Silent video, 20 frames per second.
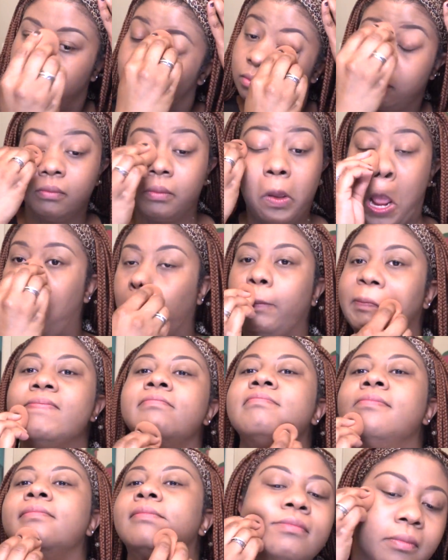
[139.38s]
down to my
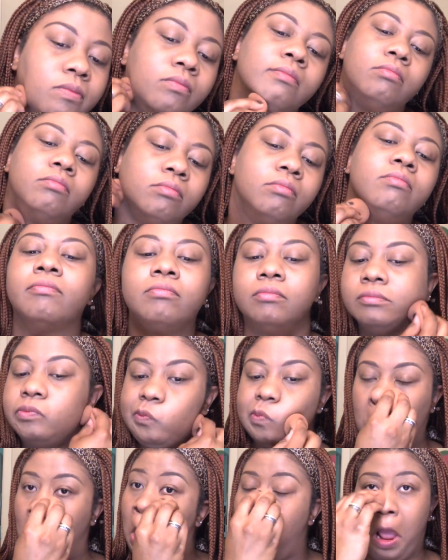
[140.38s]
neck,
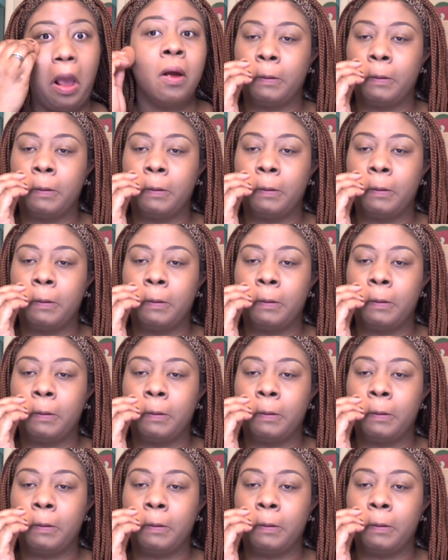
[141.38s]
dabbing as I